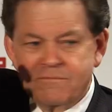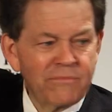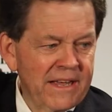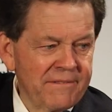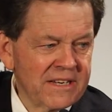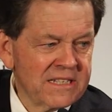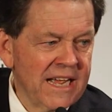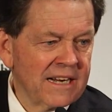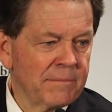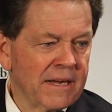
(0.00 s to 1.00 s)
We have the
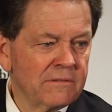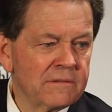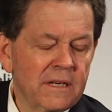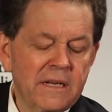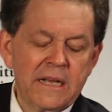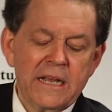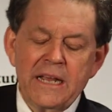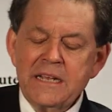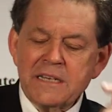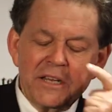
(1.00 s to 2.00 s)
exact amount.
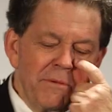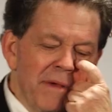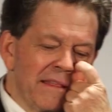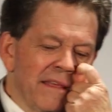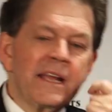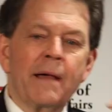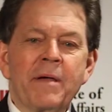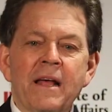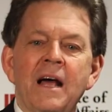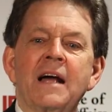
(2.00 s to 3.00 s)
He said, you may think I
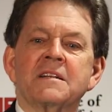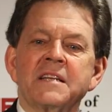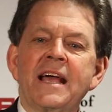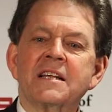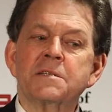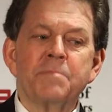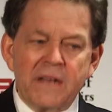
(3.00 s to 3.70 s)
pay a lot in taxes,